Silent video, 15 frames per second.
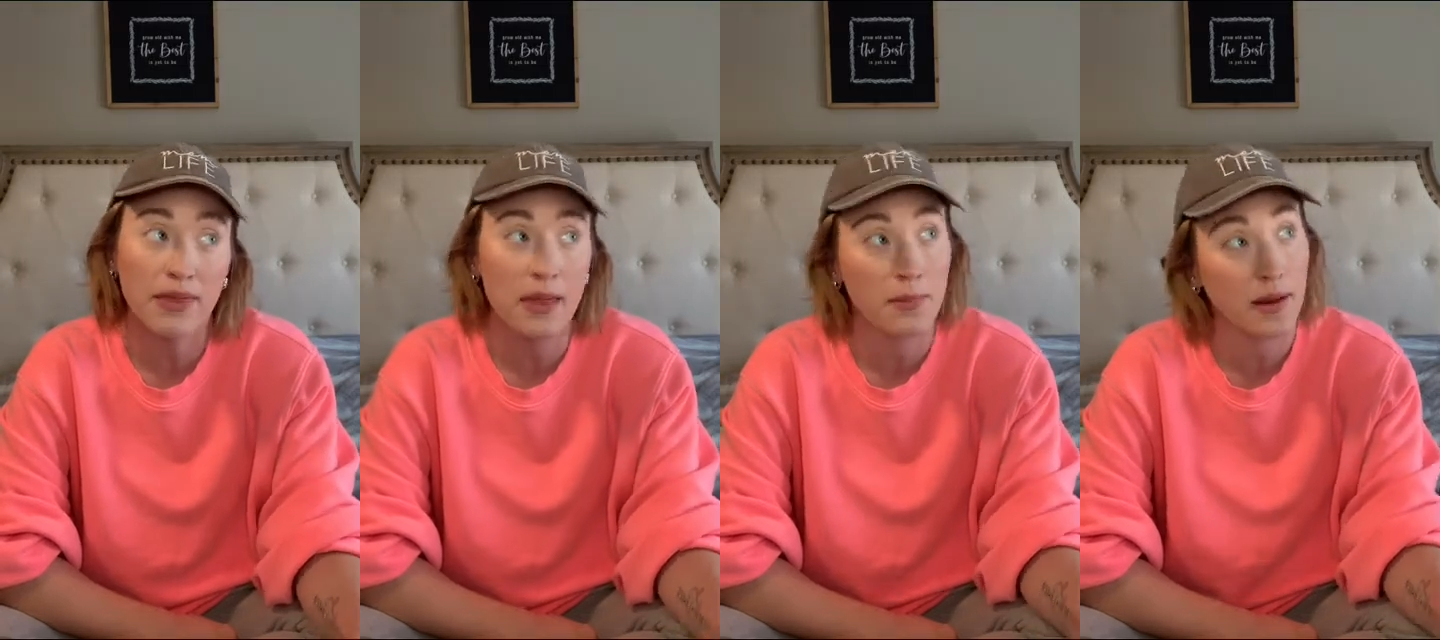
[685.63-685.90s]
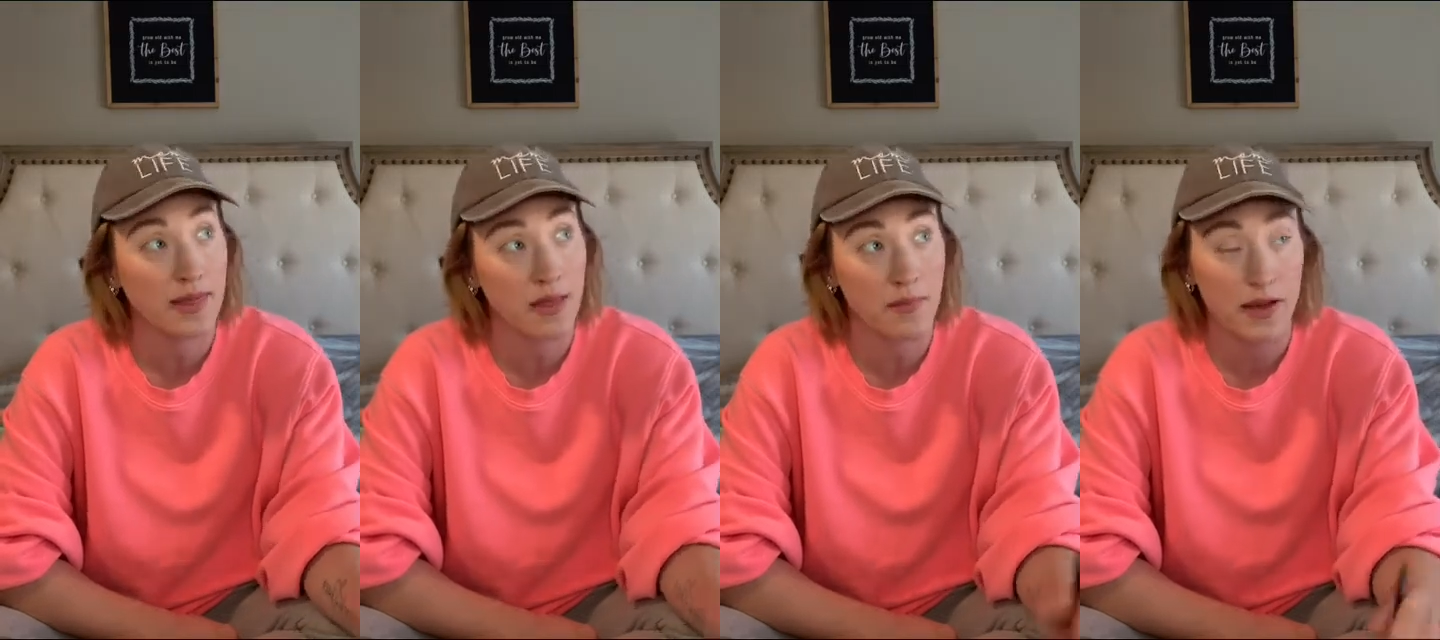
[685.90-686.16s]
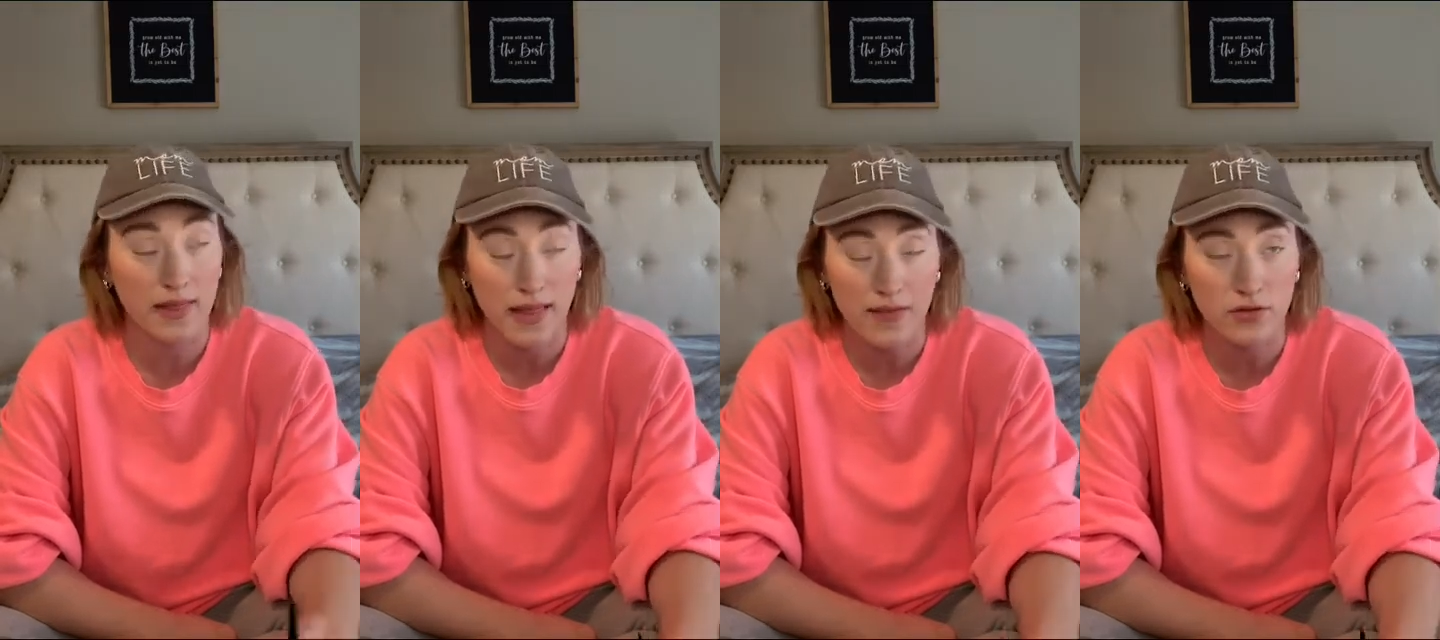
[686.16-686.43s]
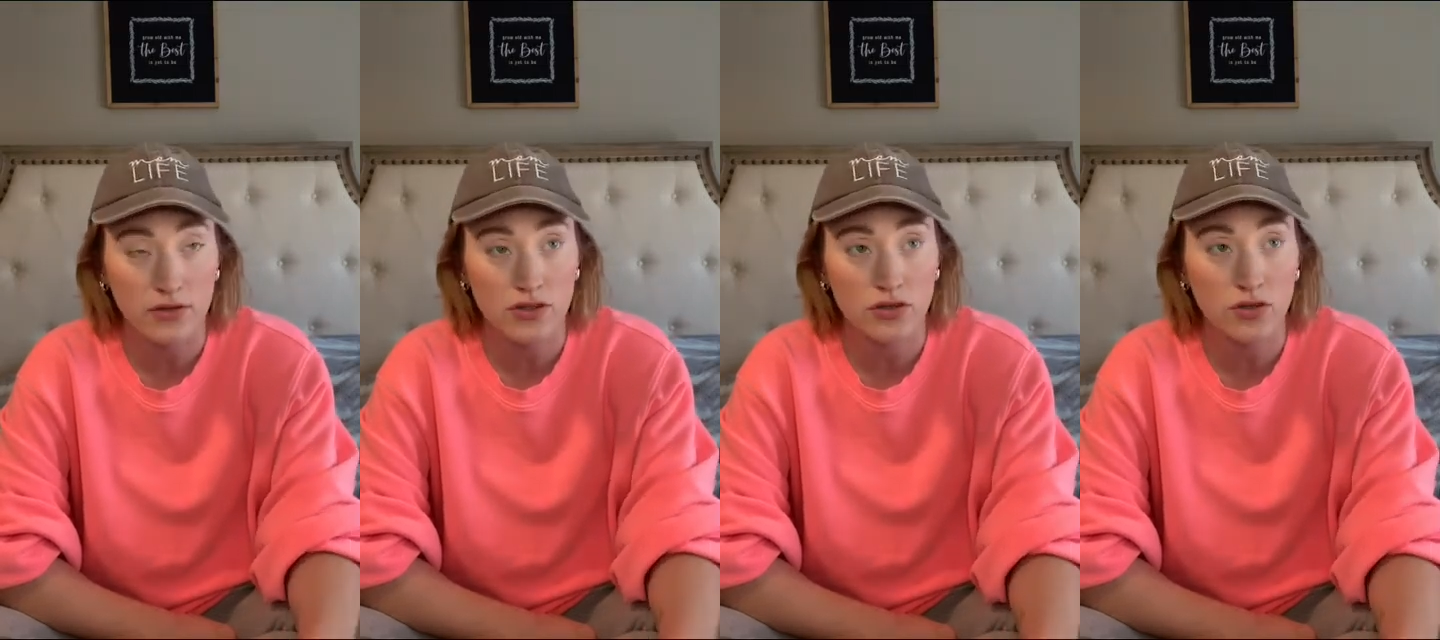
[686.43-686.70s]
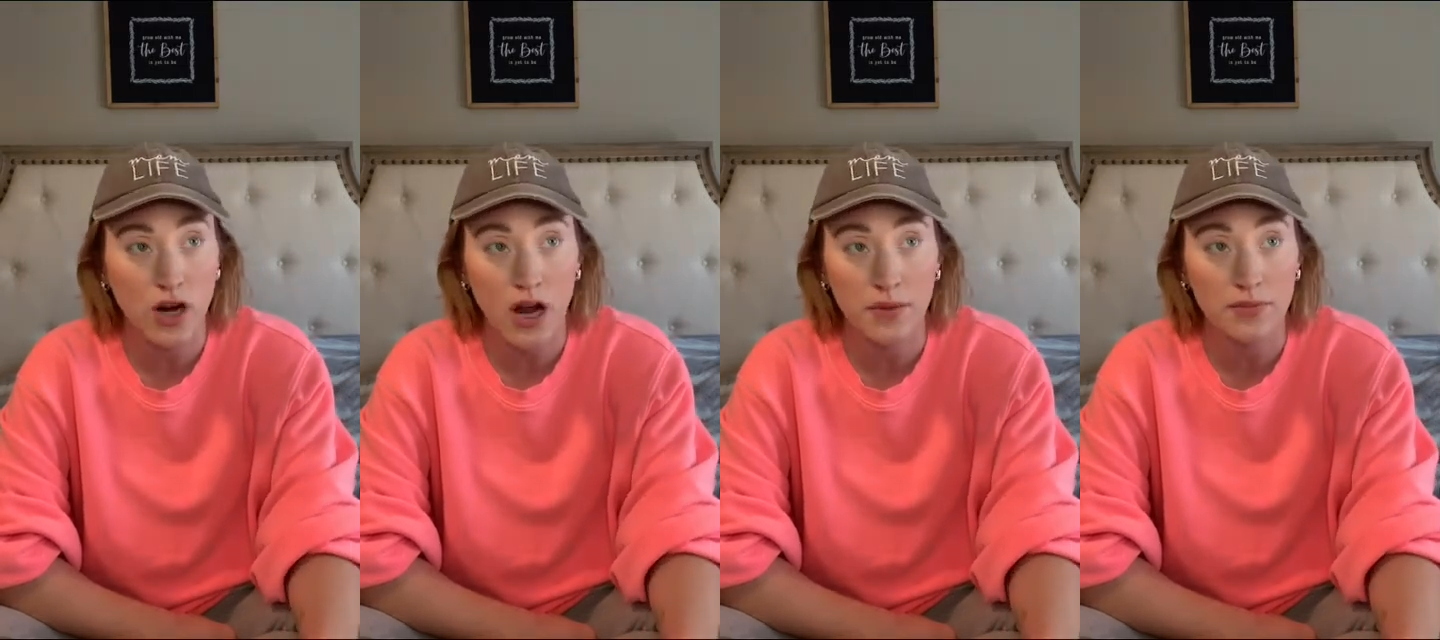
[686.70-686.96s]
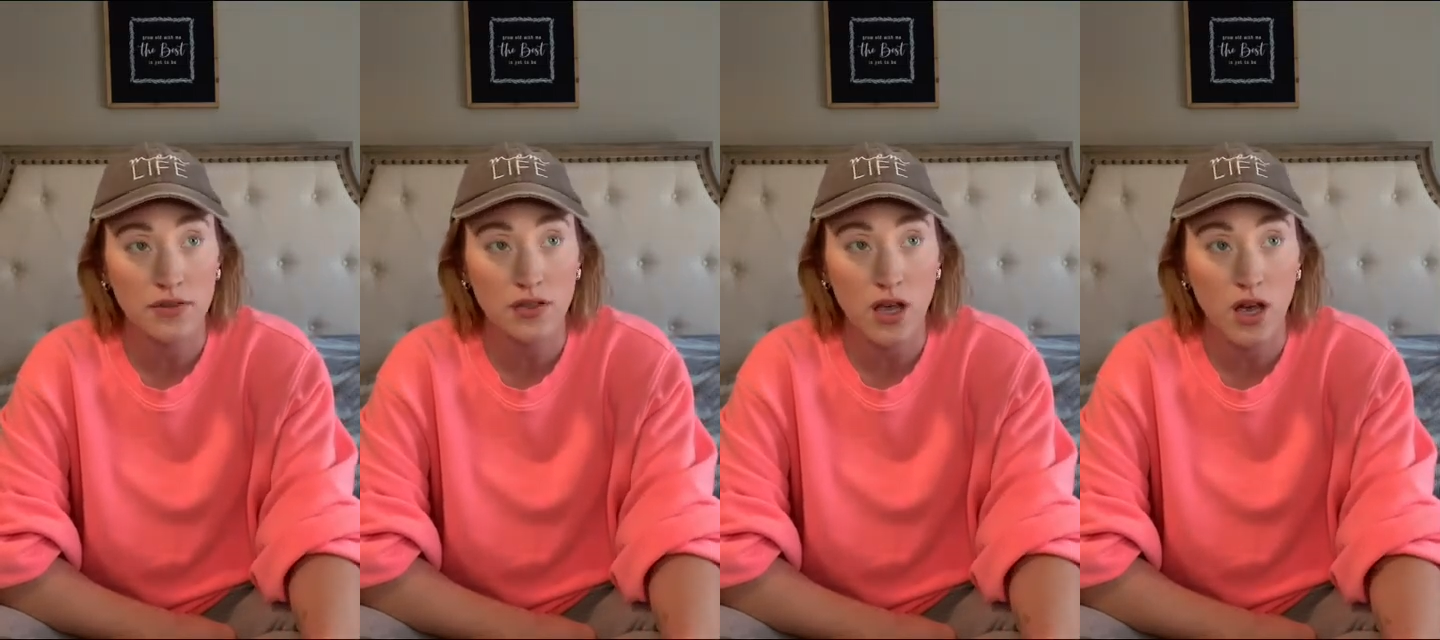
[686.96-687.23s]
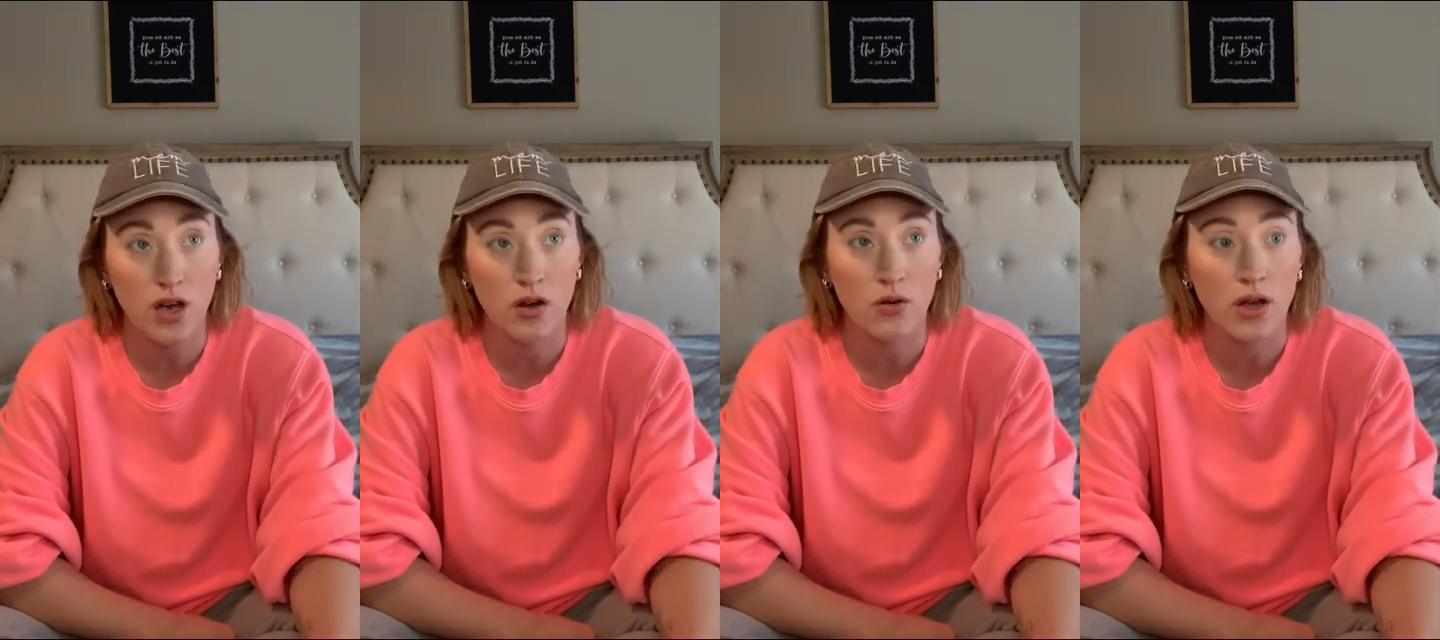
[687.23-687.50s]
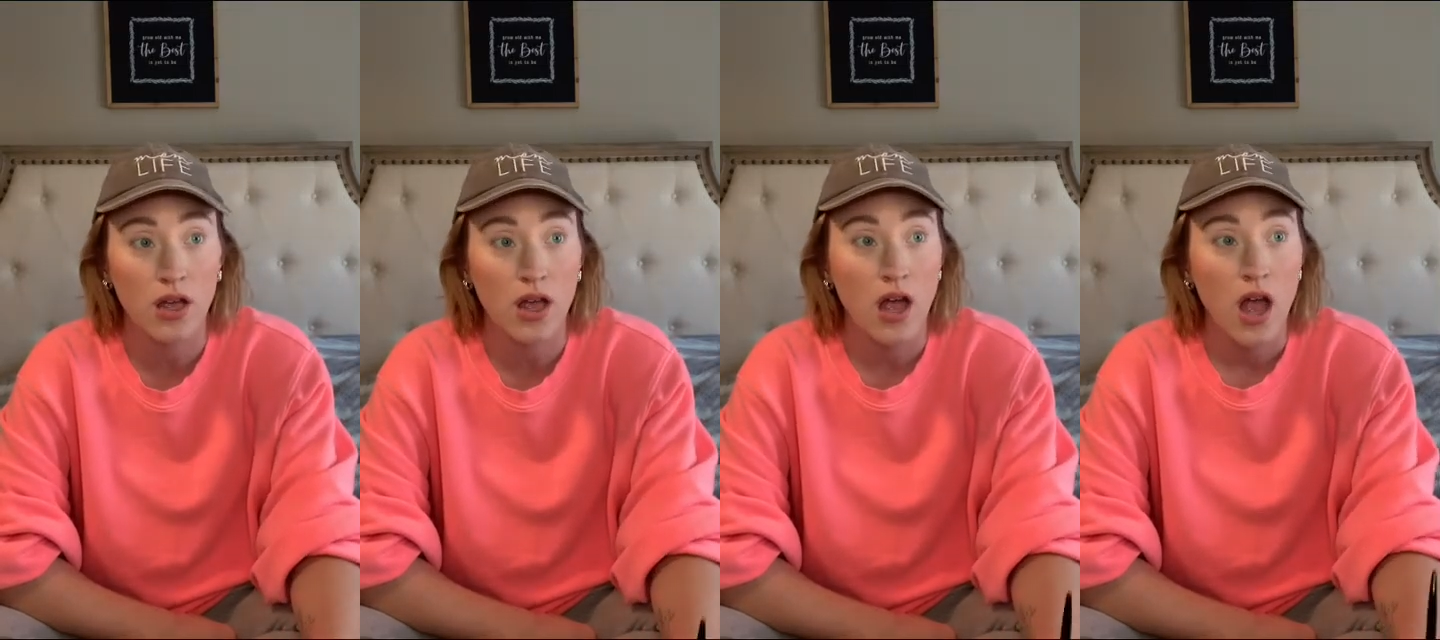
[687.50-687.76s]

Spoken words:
But then by then my levels had dropped. So